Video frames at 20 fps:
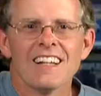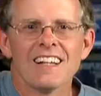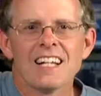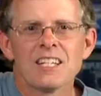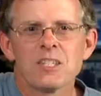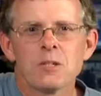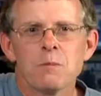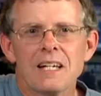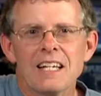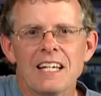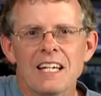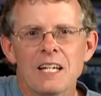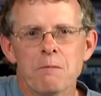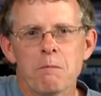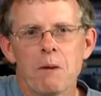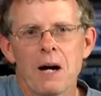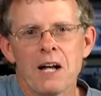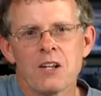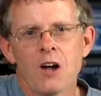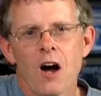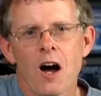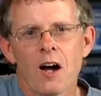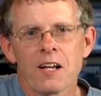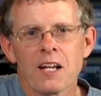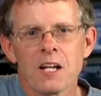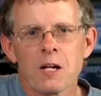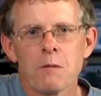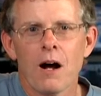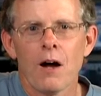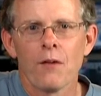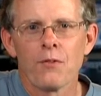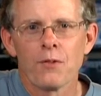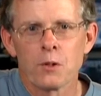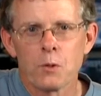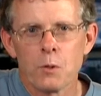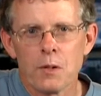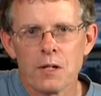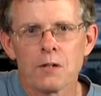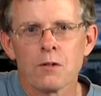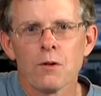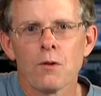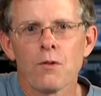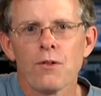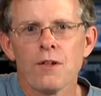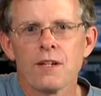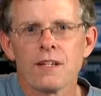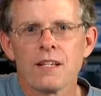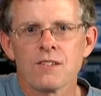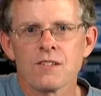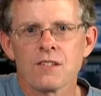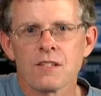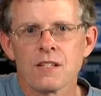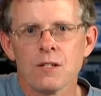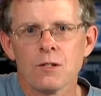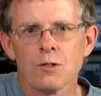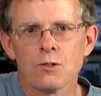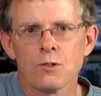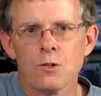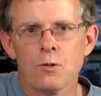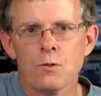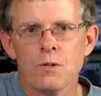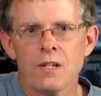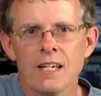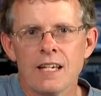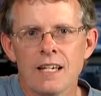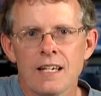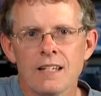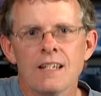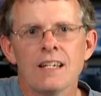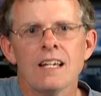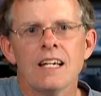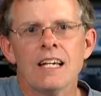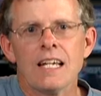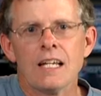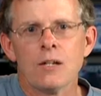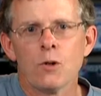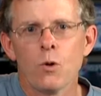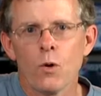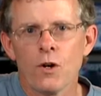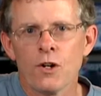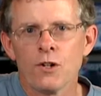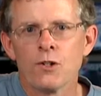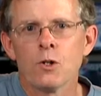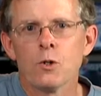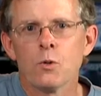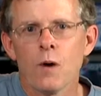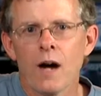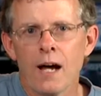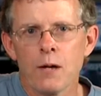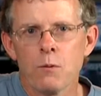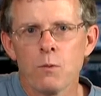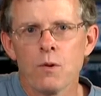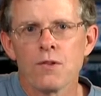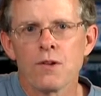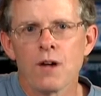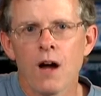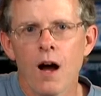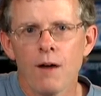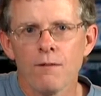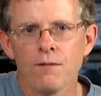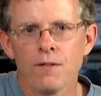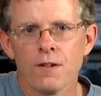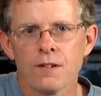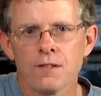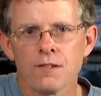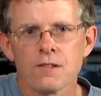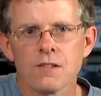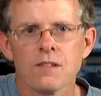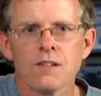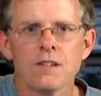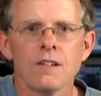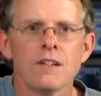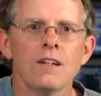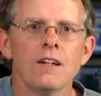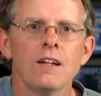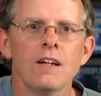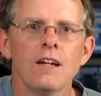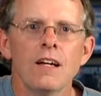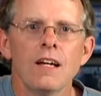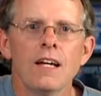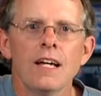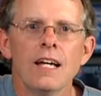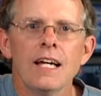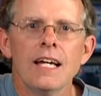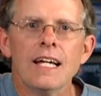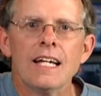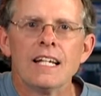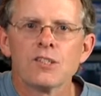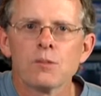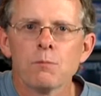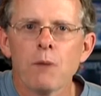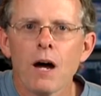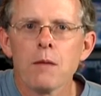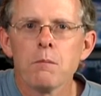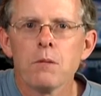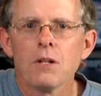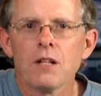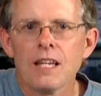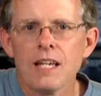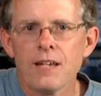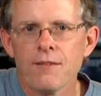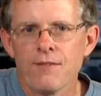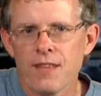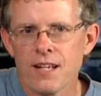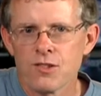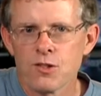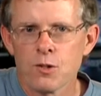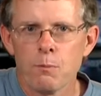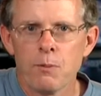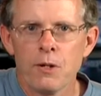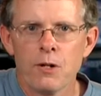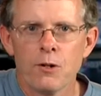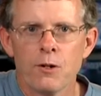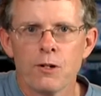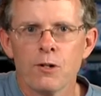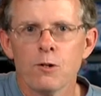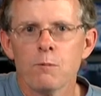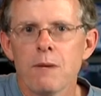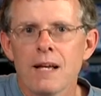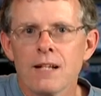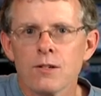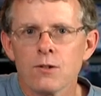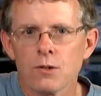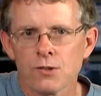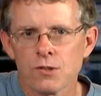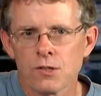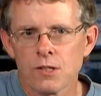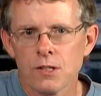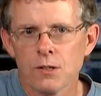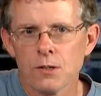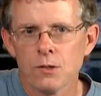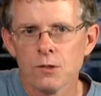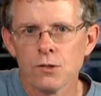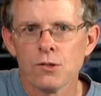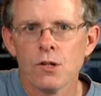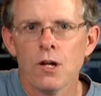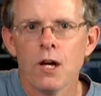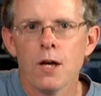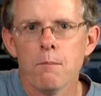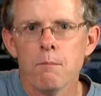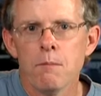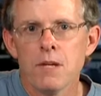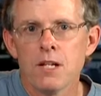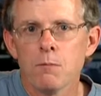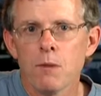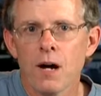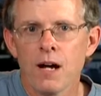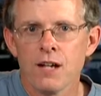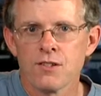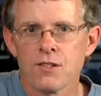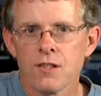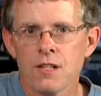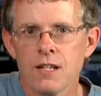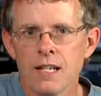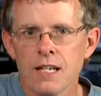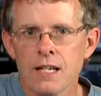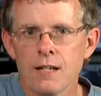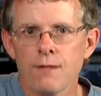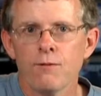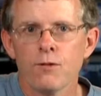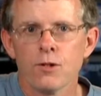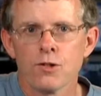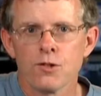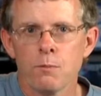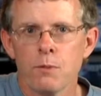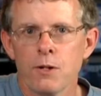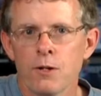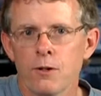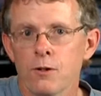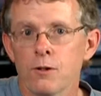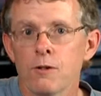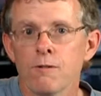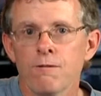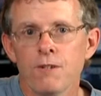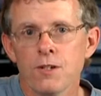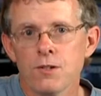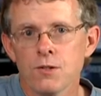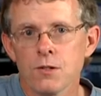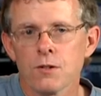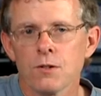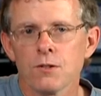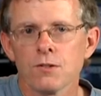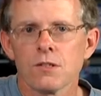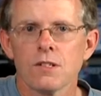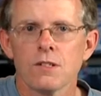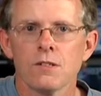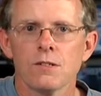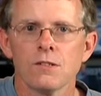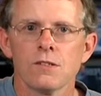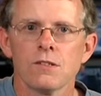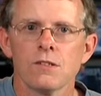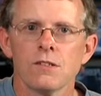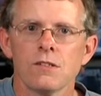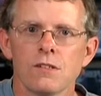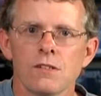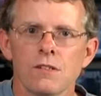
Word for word: Let's begin by talking about the critical thinking skills you need in order to ride with confidence. It's my belief that superior mental skills minimize the need for superior physical skills.